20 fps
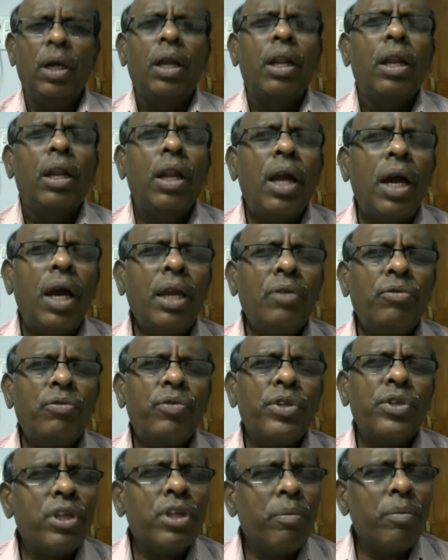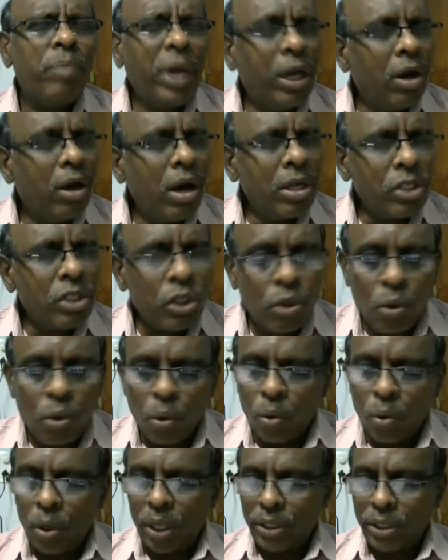Life is a mega
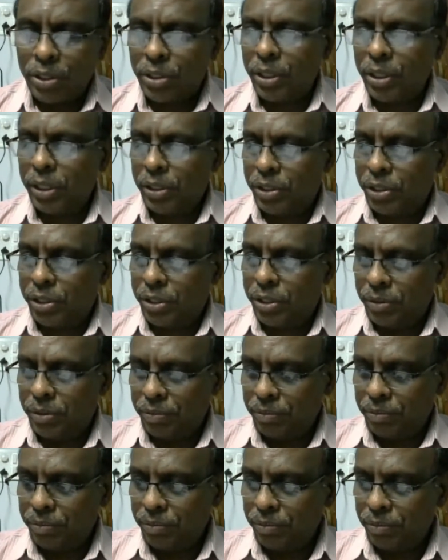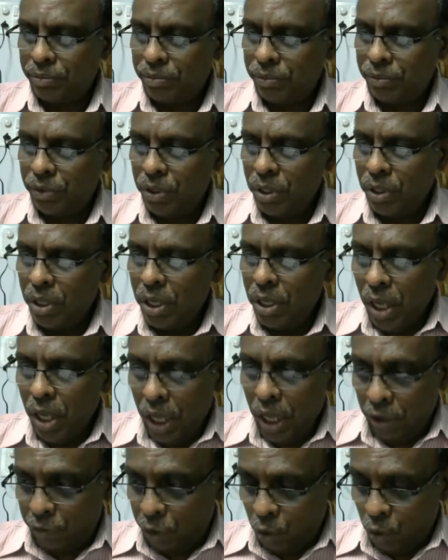school, I said.
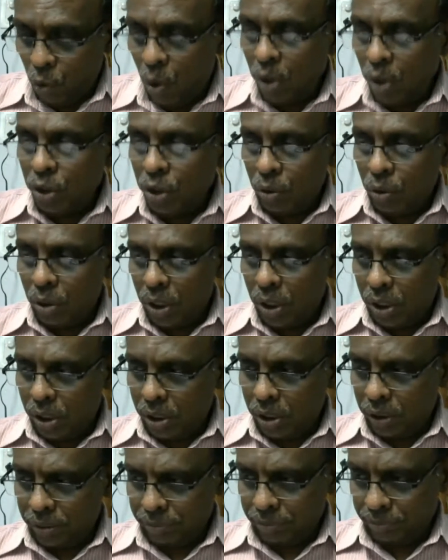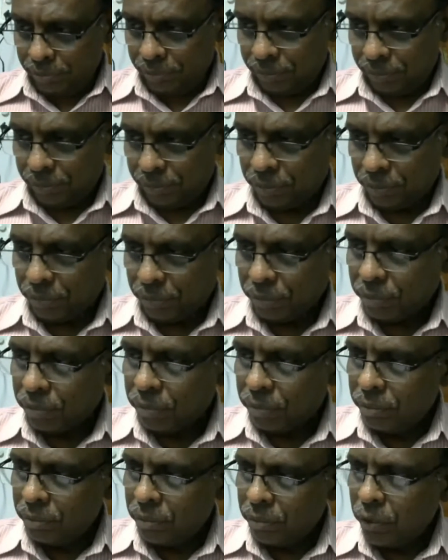If you want to learn,
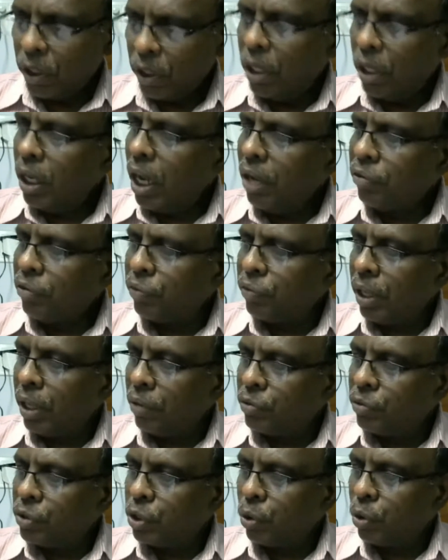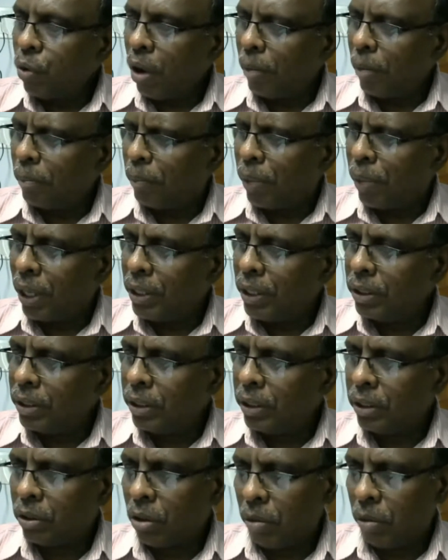life gives you
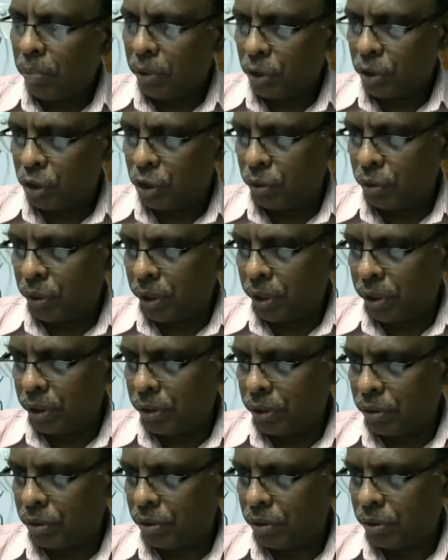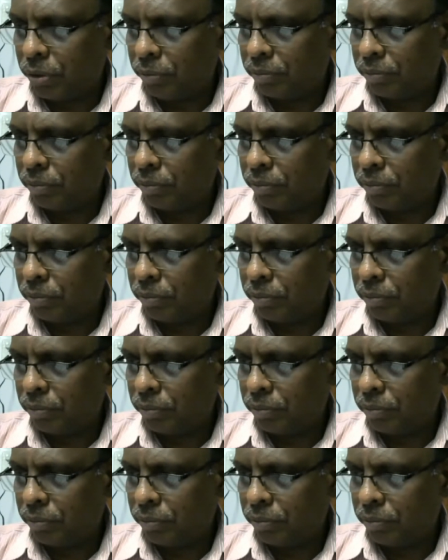abundant opportunities.